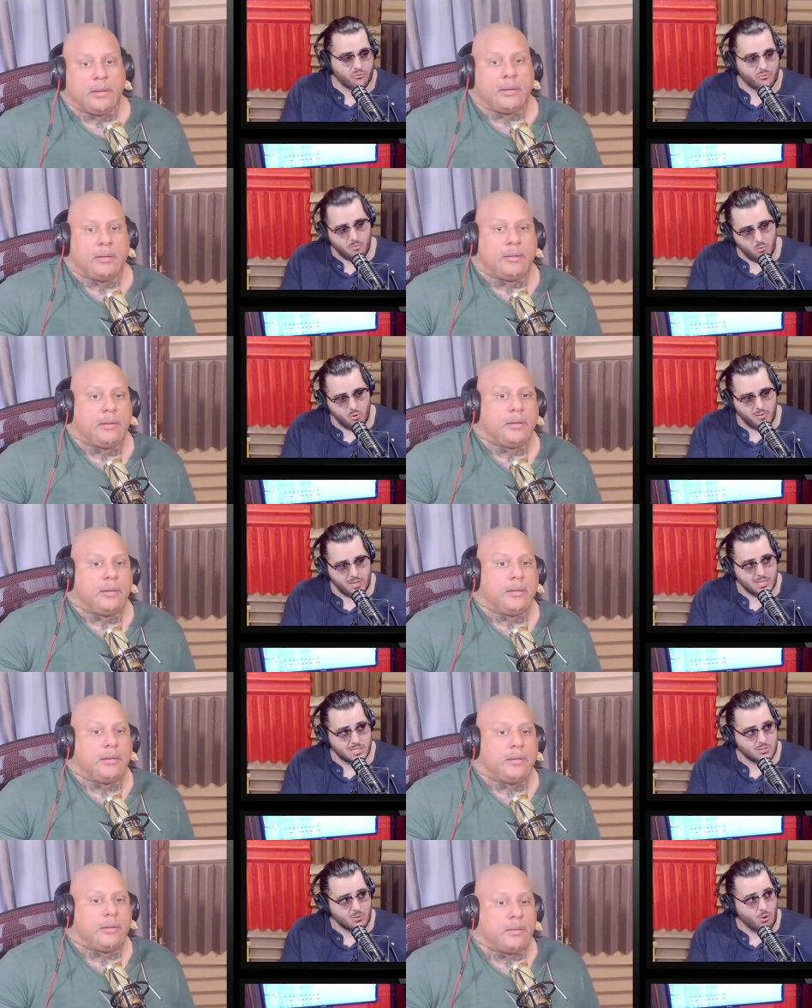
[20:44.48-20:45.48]
Speaker 1: from
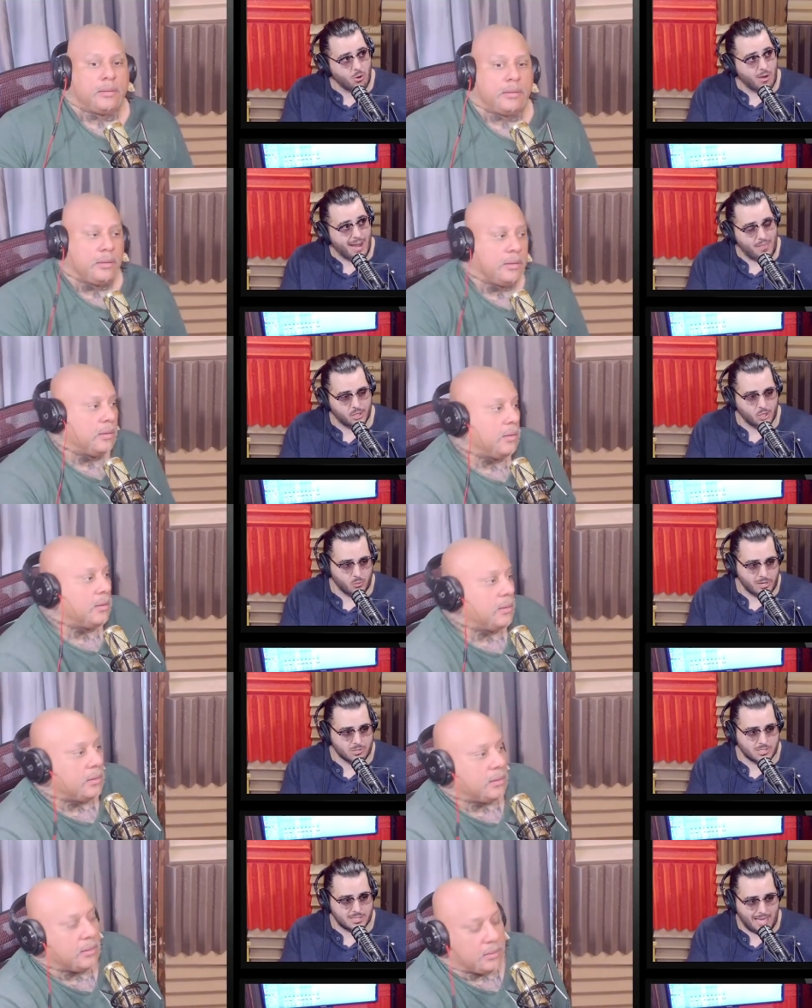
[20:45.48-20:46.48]
movies or had their
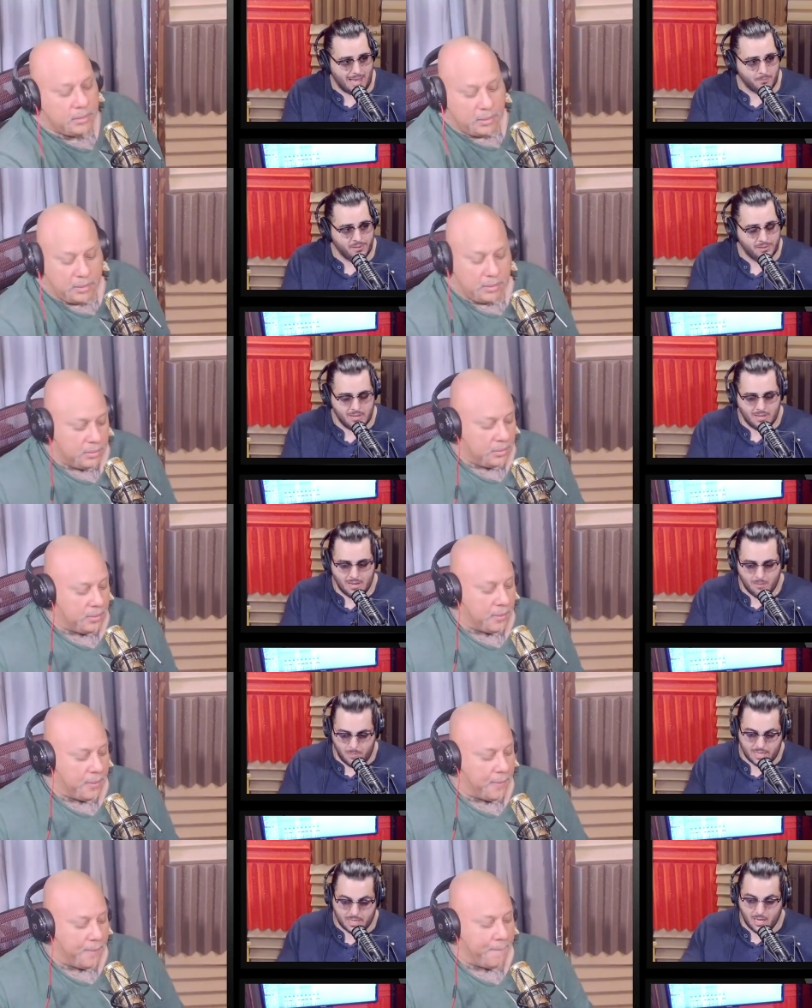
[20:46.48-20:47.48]
career stopped
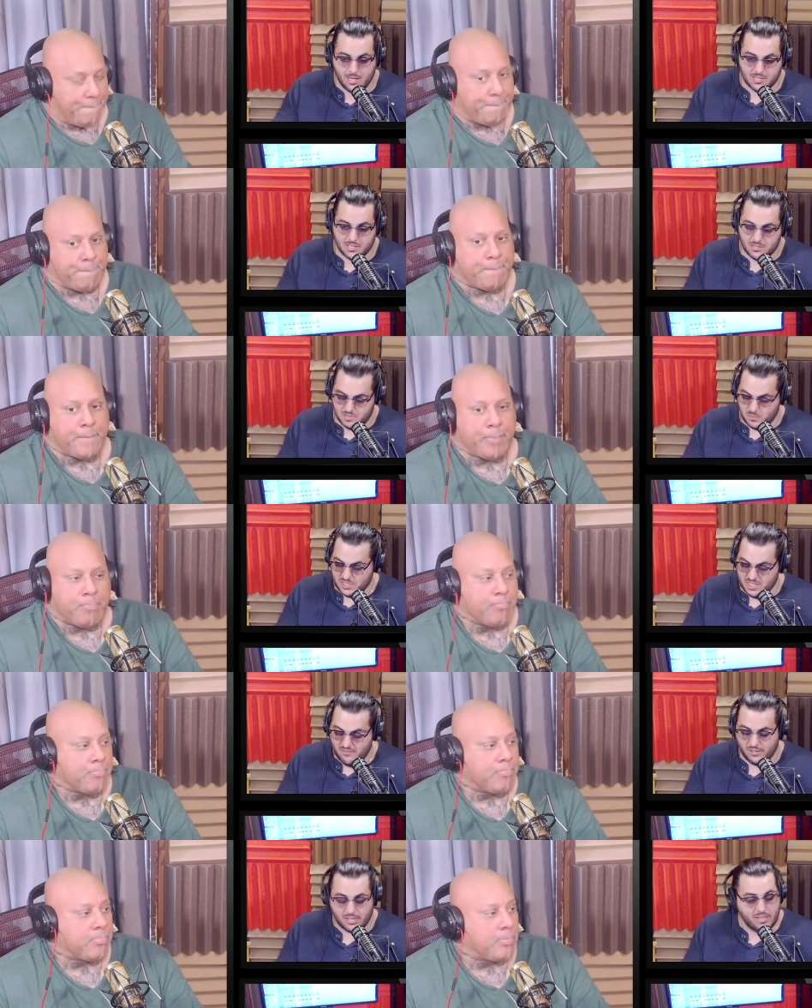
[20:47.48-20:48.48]
because
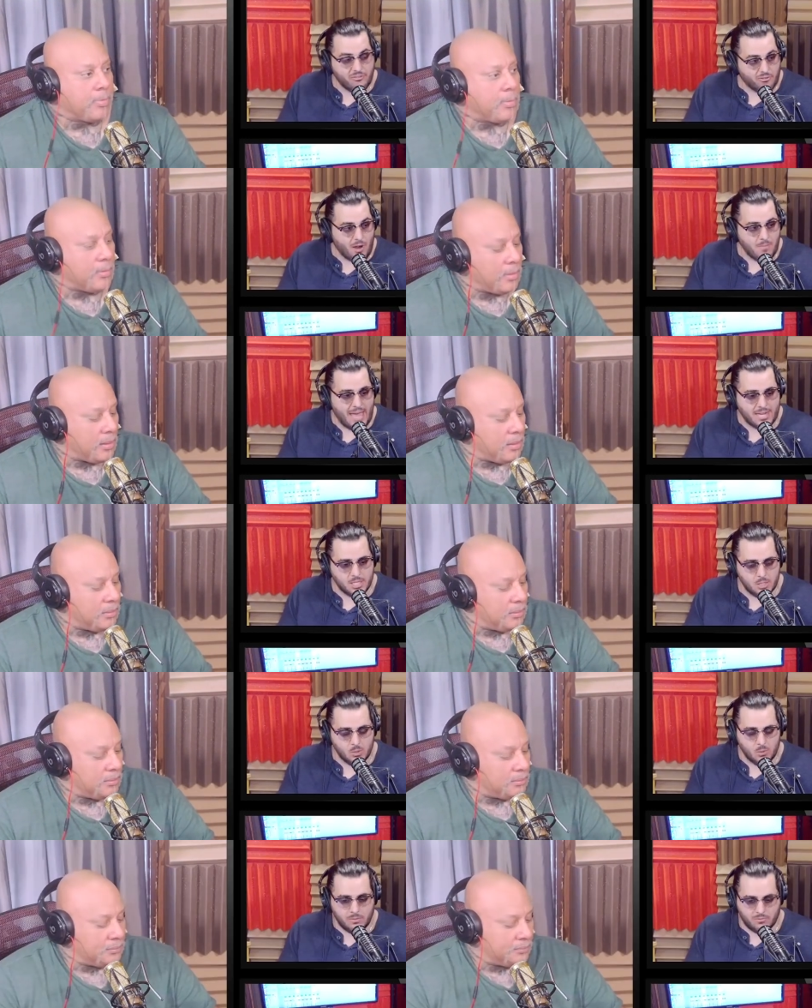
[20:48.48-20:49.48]
specifically from that
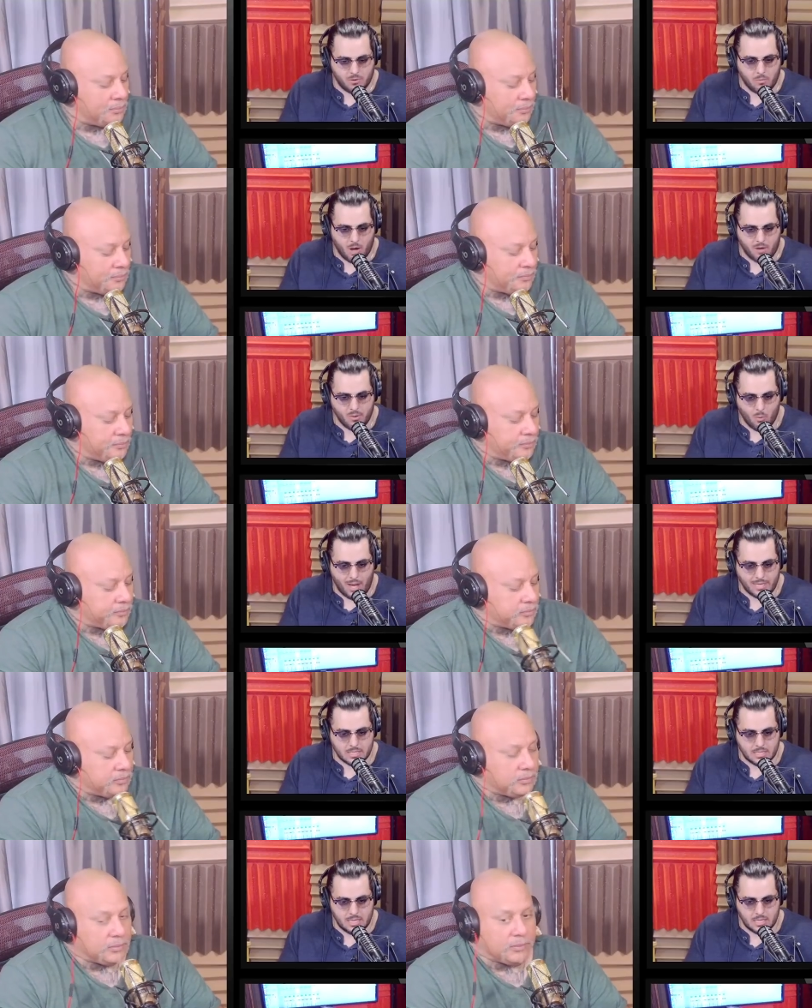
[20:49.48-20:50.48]
dude, from Harvey
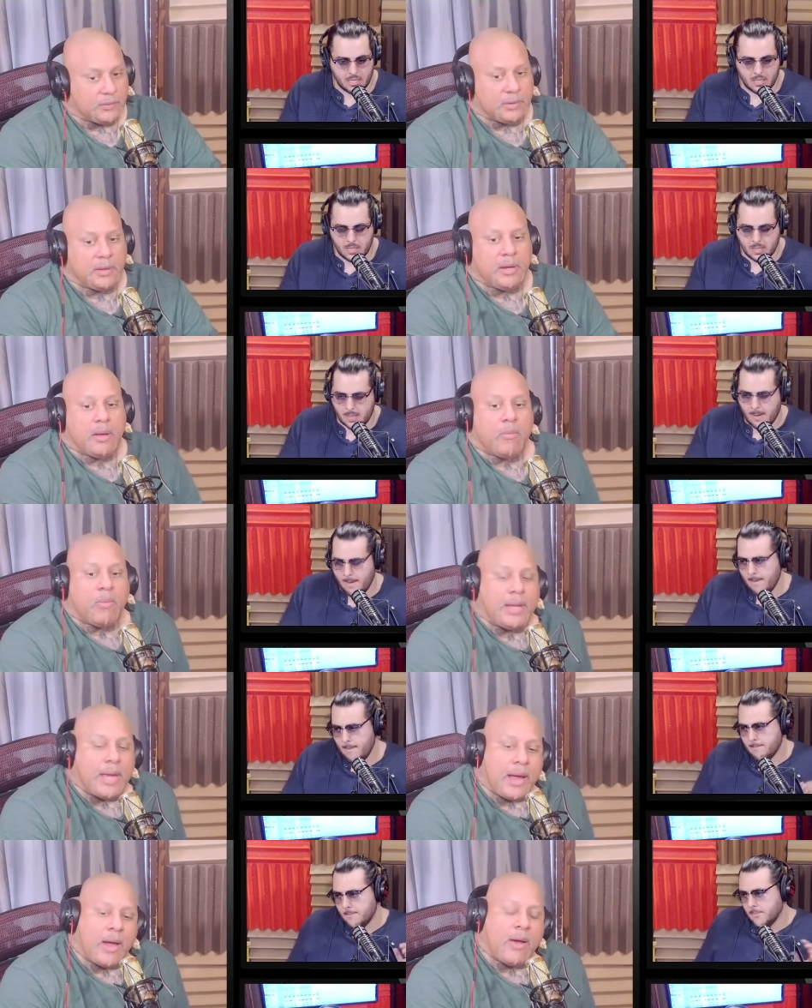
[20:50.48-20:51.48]
Weinstein.
Speaker 2: Well, I also
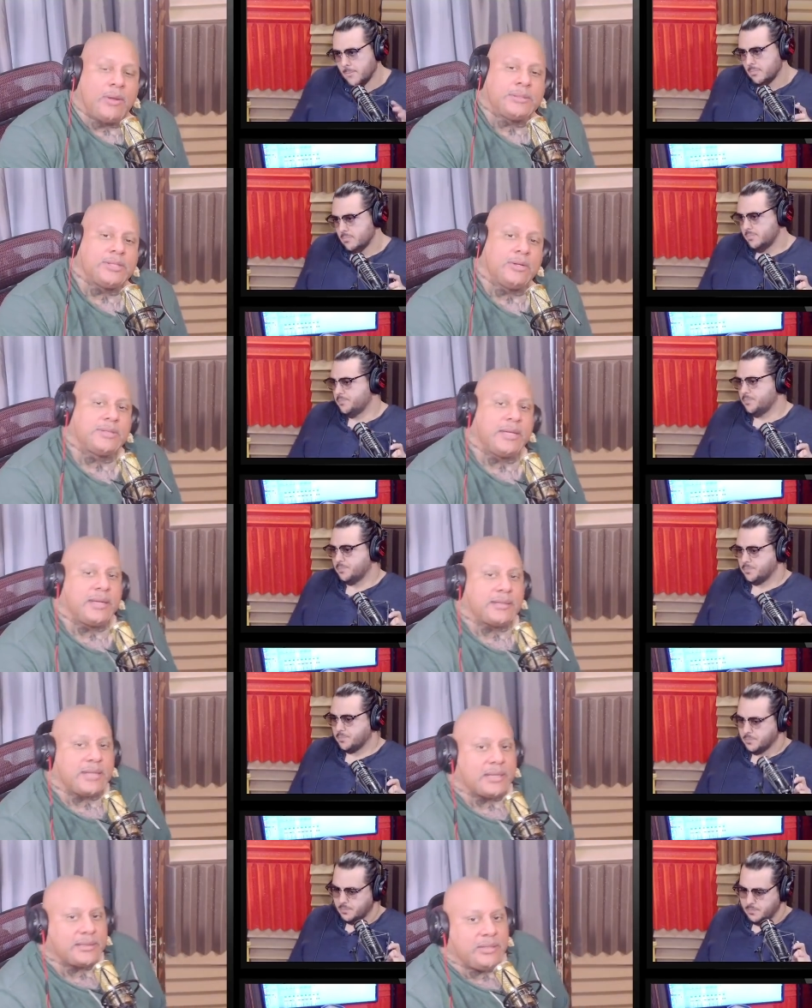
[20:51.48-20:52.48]
think that you can't
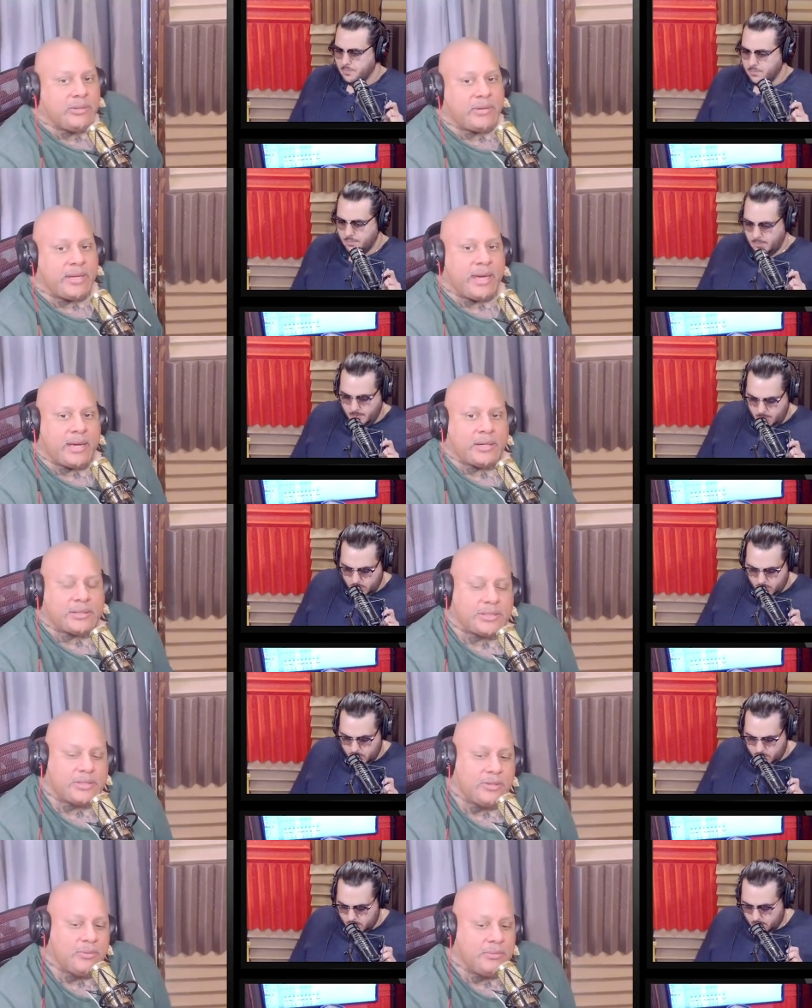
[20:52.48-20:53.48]
assume there's
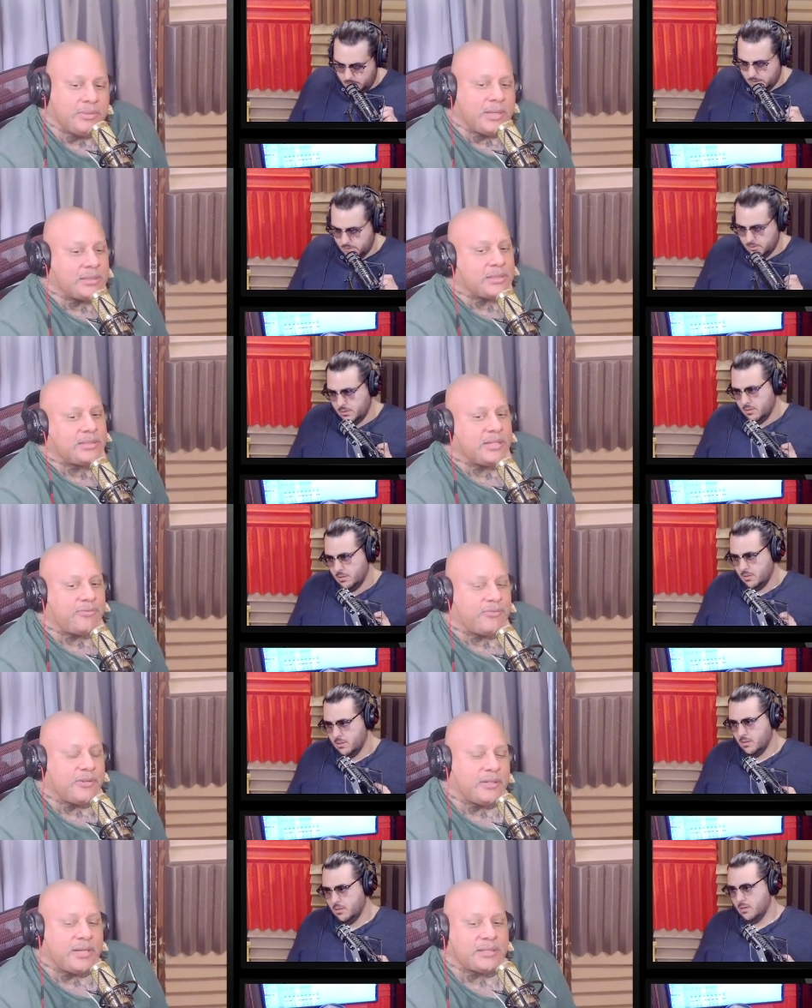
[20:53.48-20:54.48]
an array
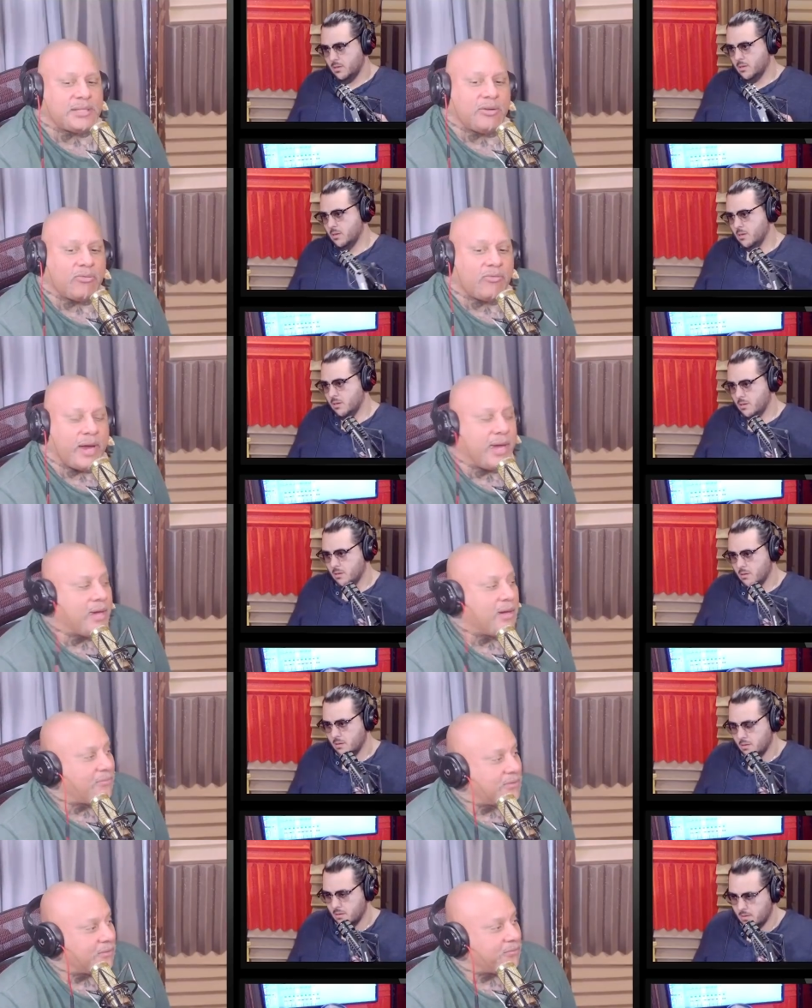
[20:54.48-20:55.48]
of different people. I
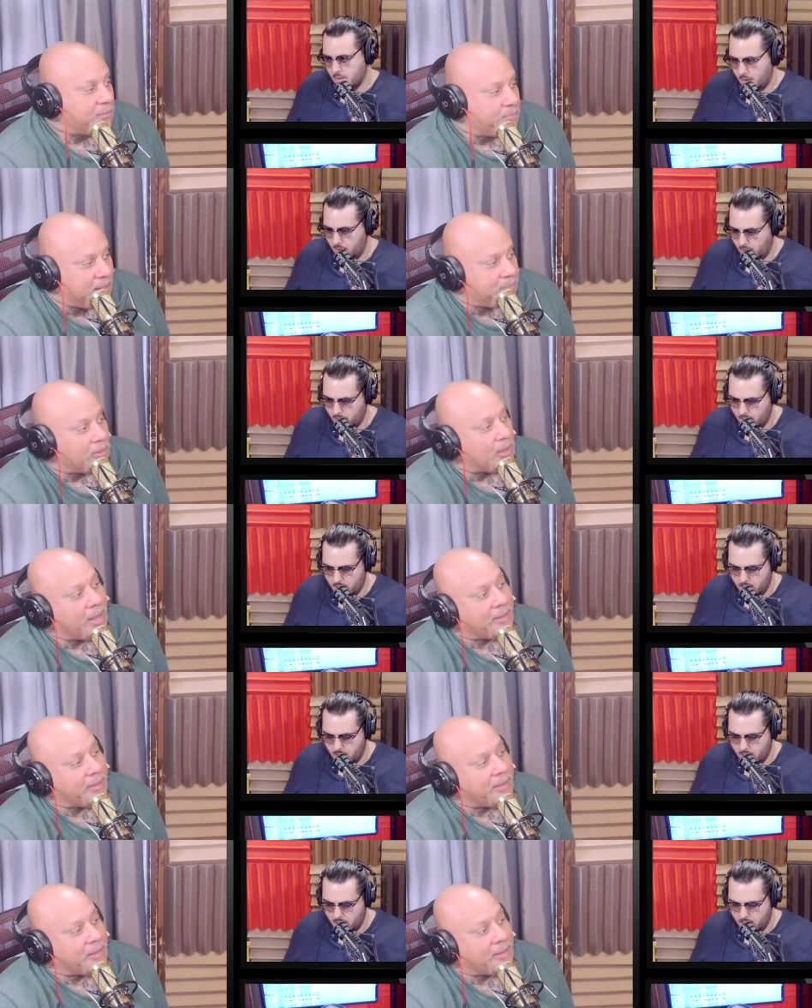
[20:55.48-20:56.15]
think there's